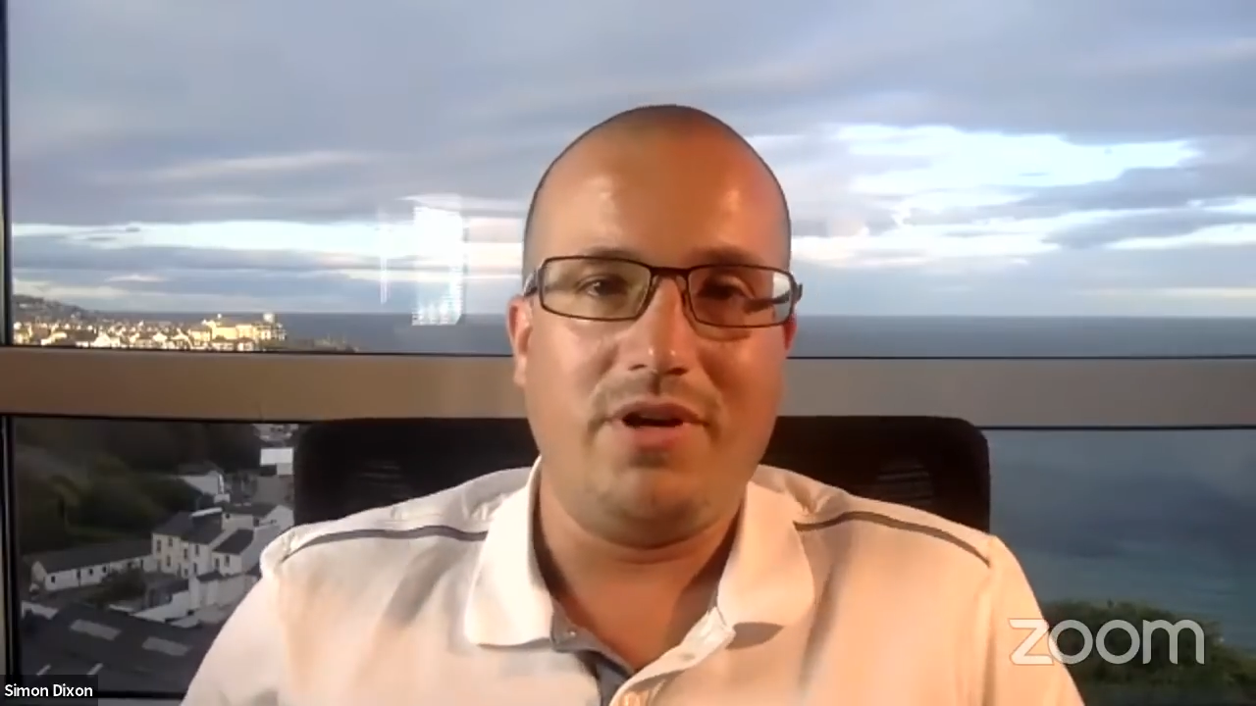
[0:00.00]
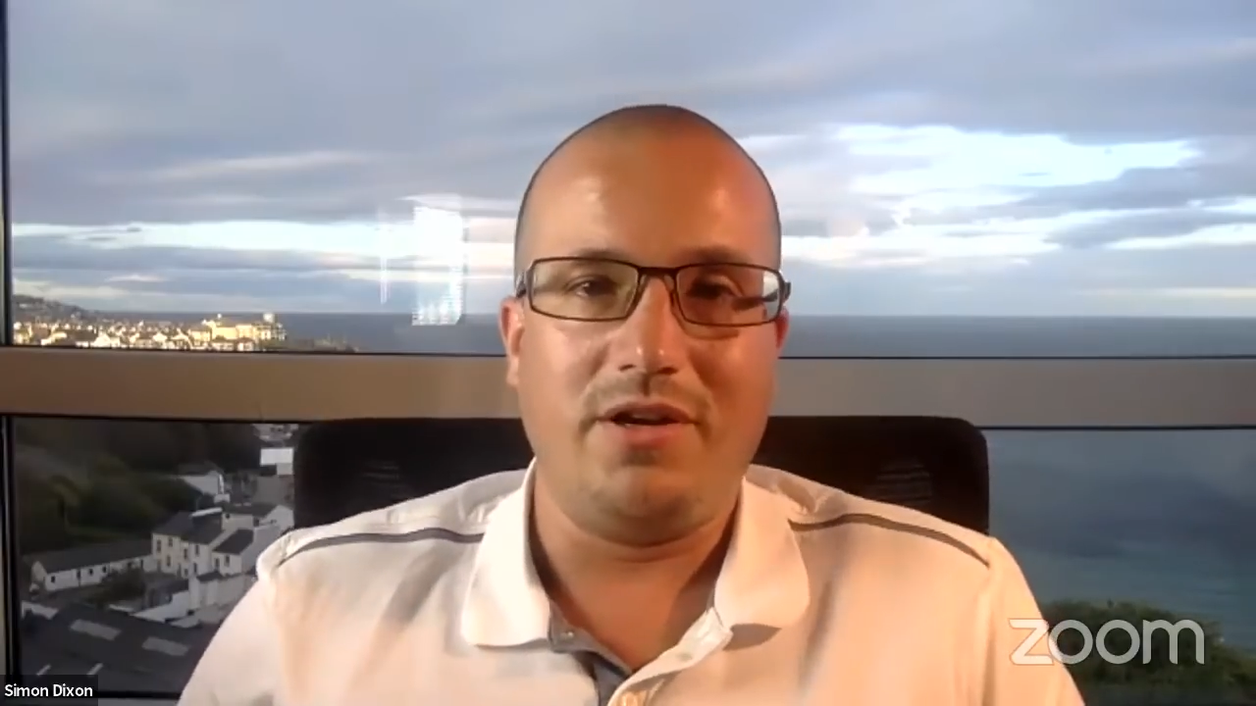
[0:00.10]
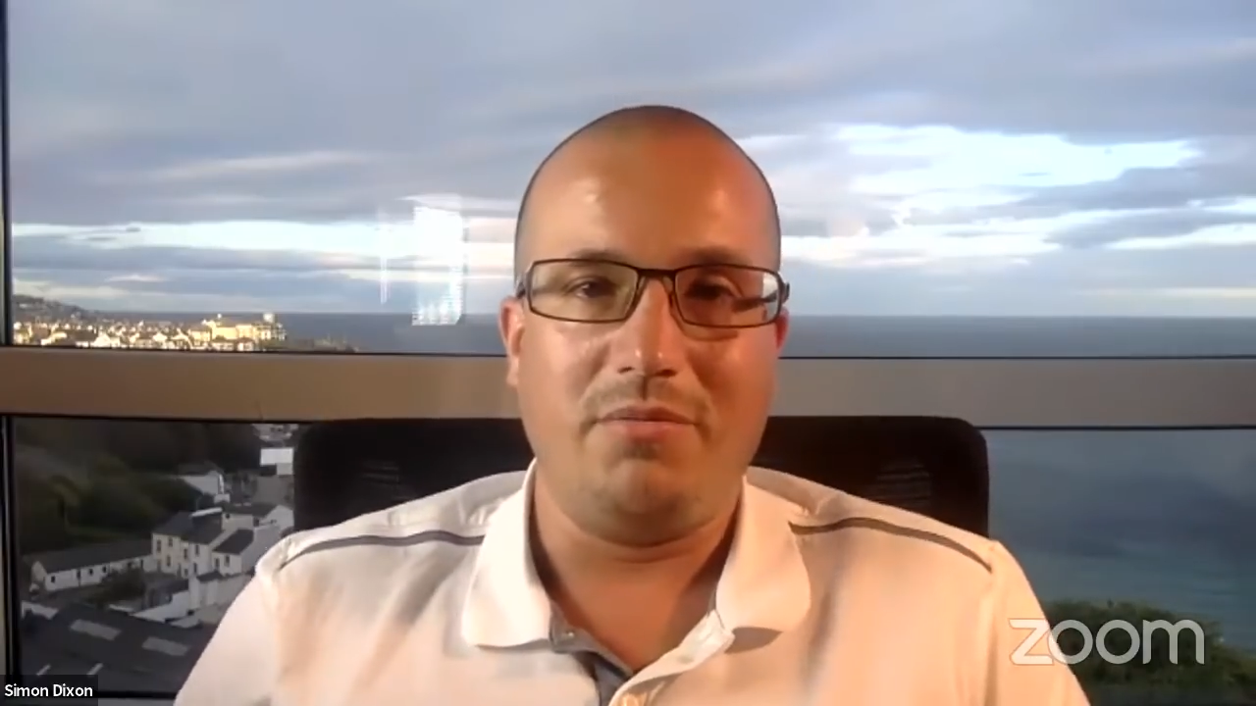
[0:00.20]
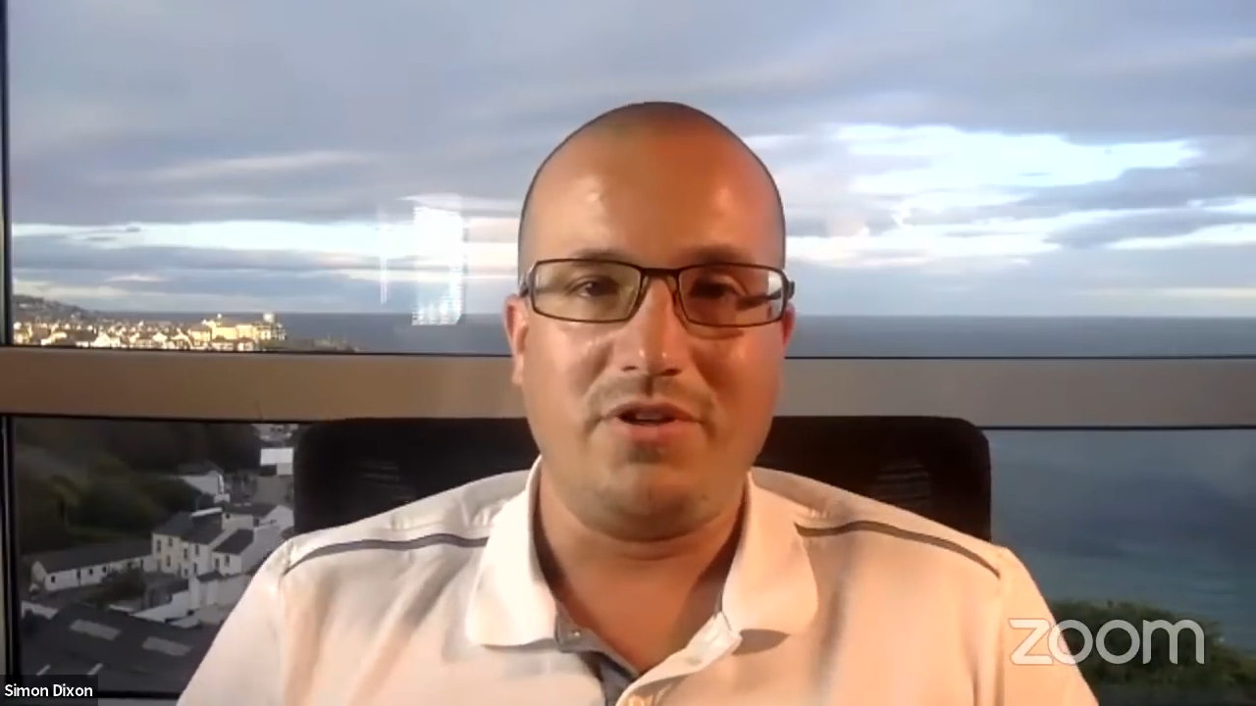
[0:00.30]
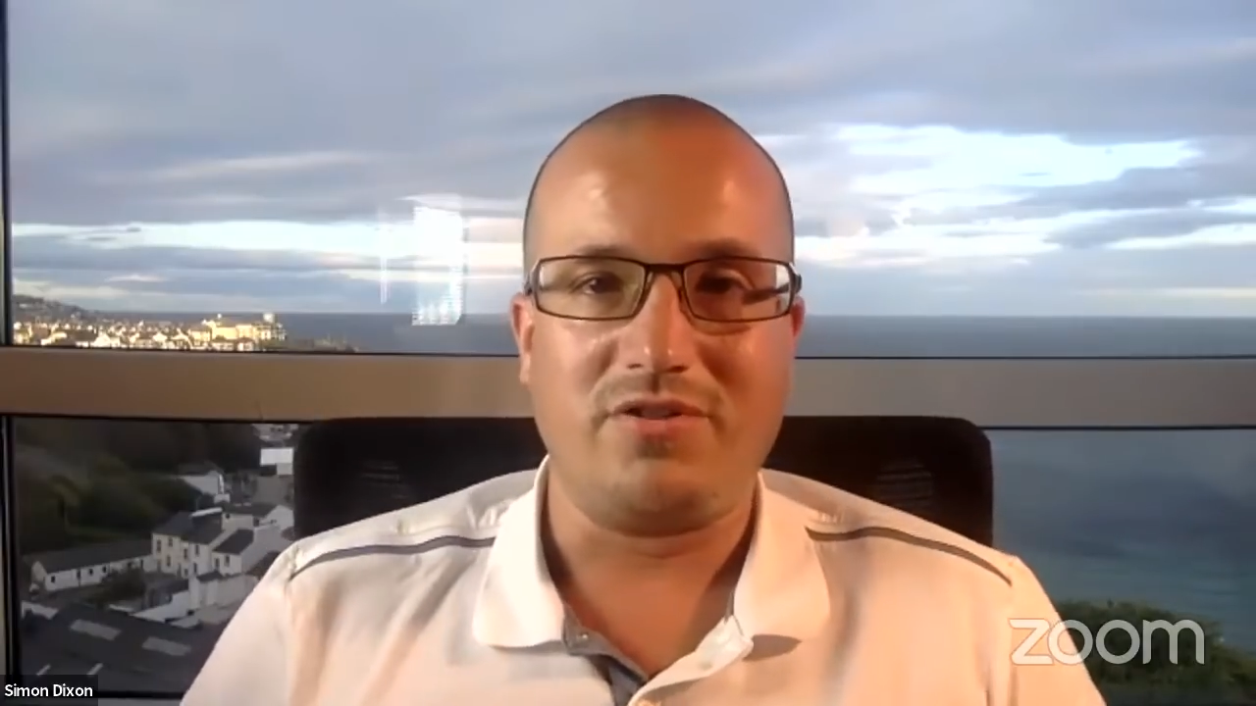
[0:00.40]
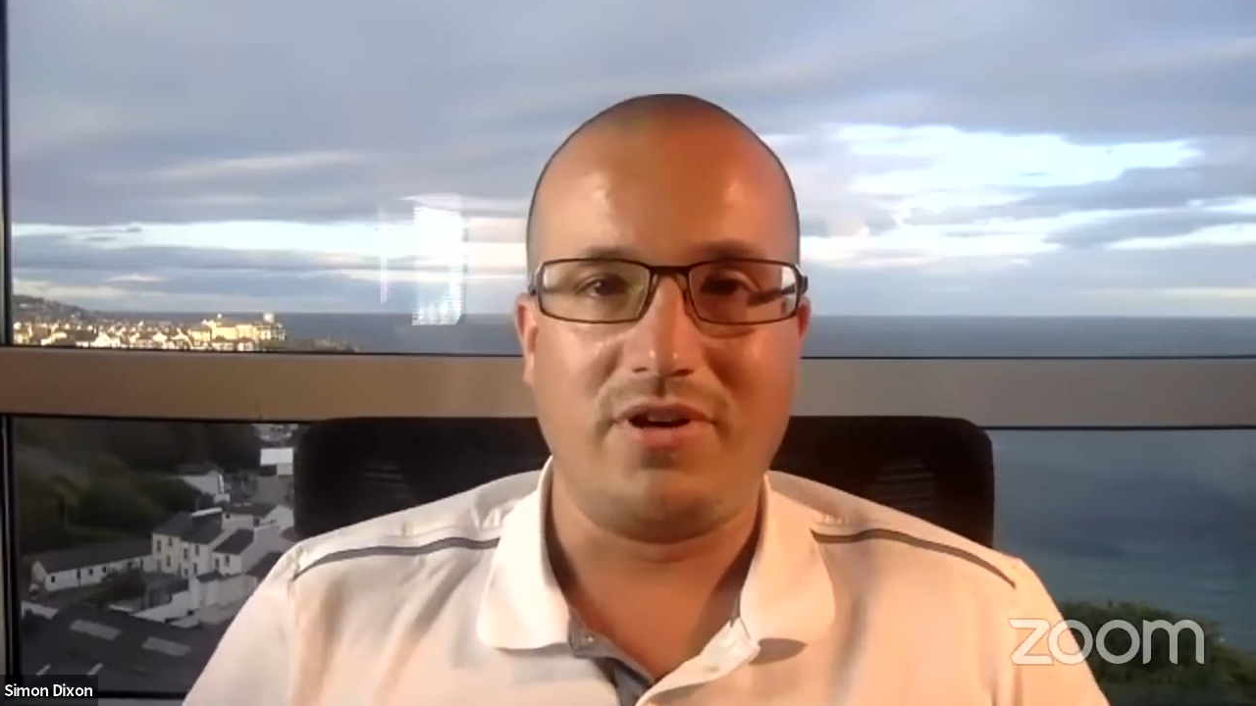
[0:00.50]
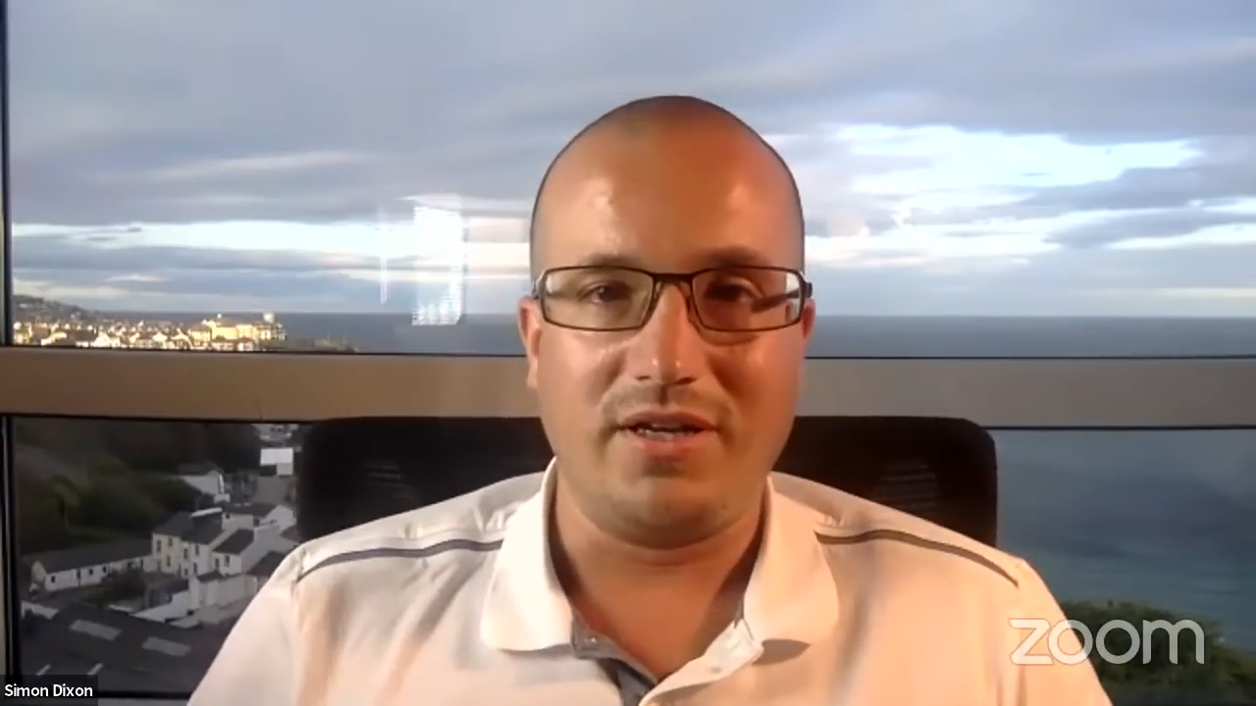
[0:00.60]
home and try